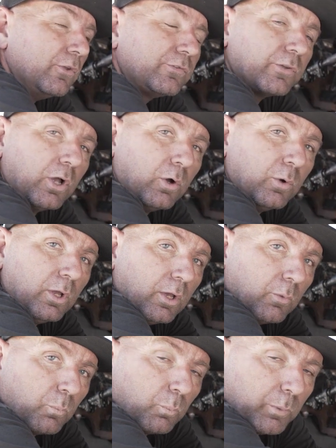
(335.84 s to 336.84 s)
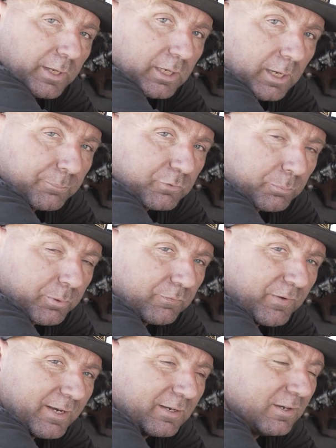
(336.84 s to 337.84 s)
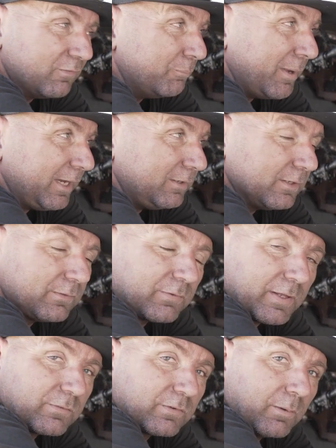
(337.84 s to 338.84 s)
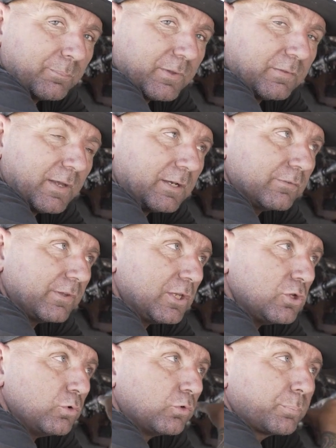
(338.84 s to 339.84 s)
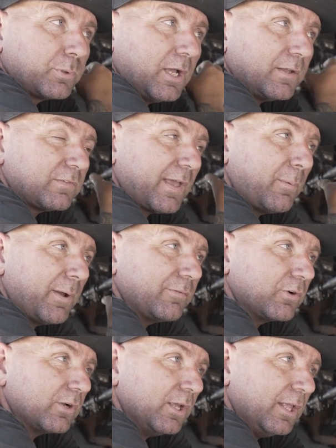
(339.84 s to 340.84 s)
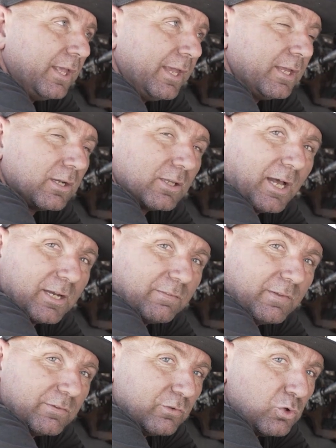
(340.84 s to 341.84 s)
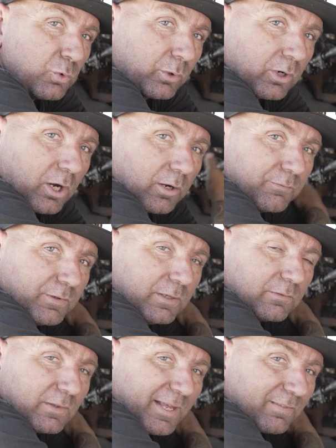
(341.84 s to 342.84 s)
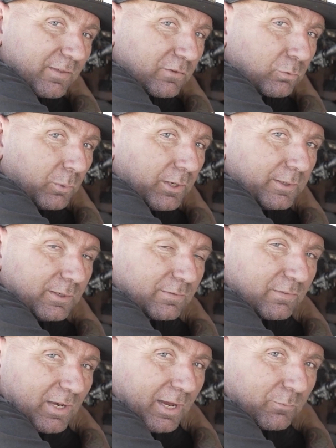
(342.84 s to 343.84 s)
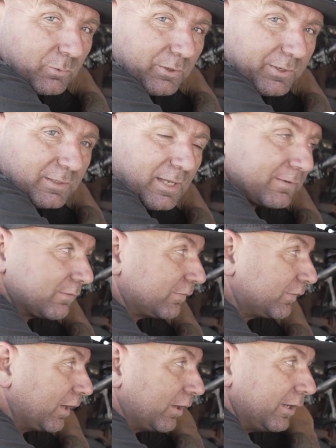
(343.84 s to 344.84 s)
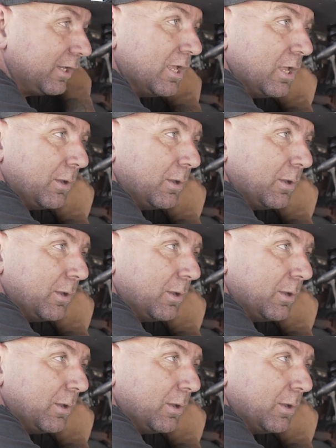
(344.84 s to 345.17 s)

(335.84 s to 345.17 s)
So when it comes to preventative maintenance, that's something that is a huge plus. However, in a lot of these newer RVs like this one, it's not really necessary.